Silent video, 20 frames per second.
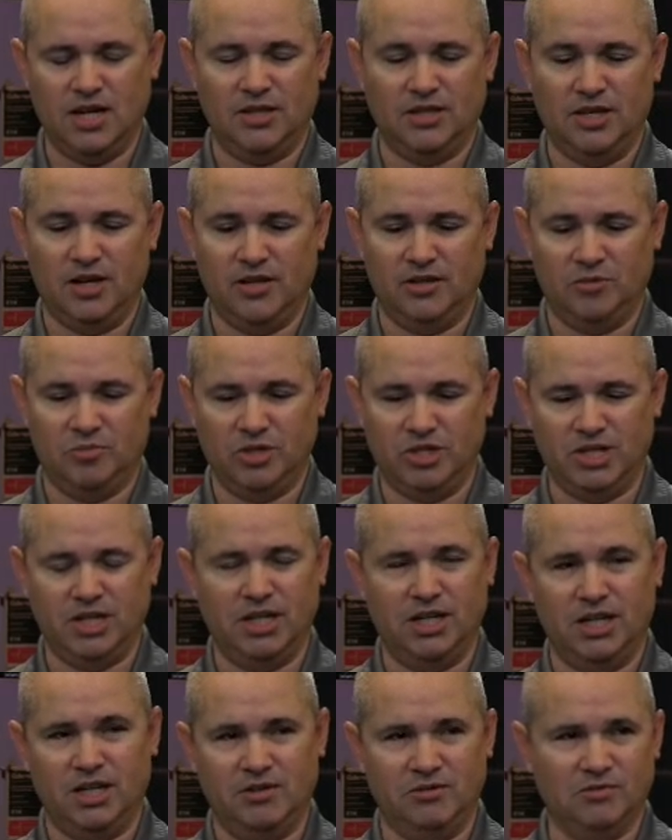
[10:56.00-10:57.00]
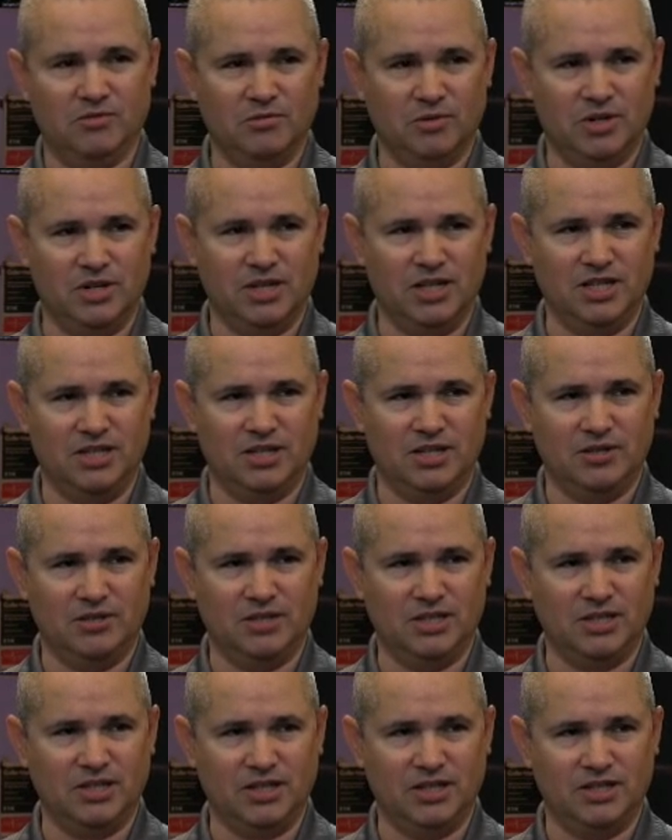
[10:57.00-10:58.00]
the other machine, what did it do?
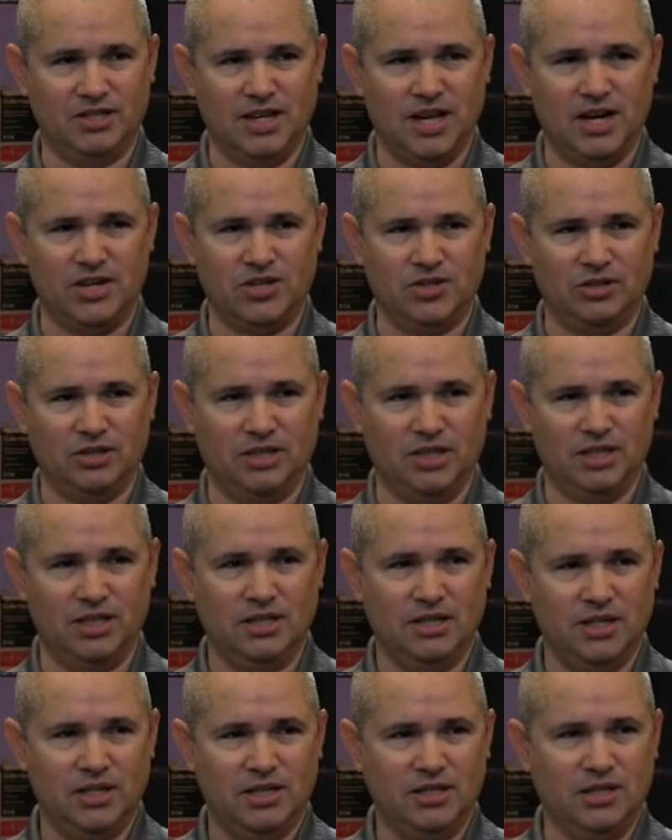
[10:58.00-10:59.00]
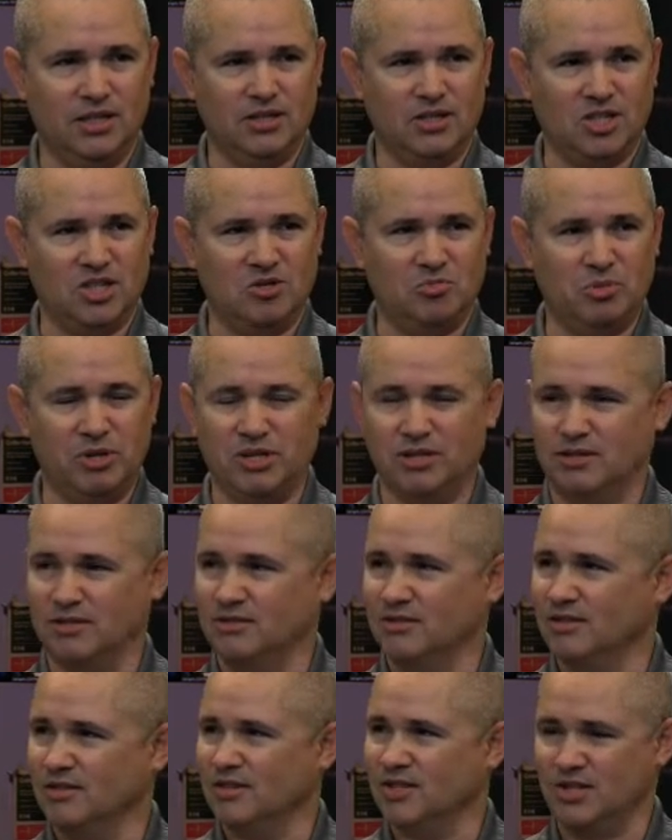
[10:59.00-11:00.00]
It's actually, you know,
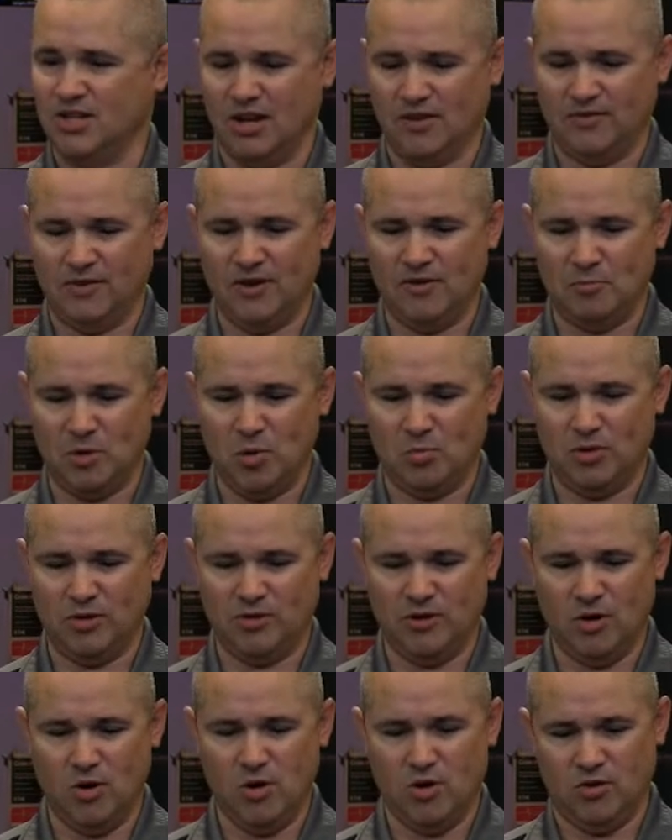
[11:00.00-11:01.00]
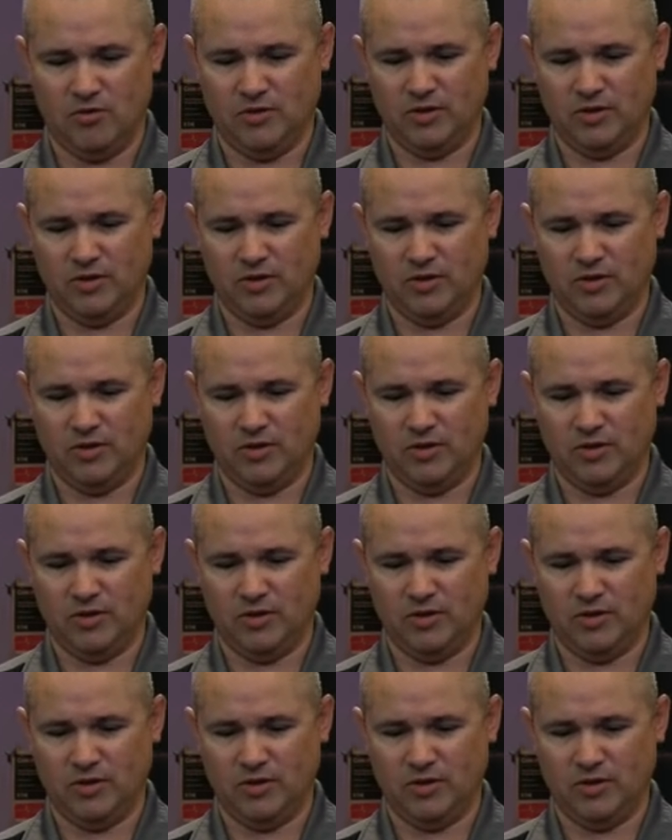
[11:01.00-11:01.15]
spitting stuff up over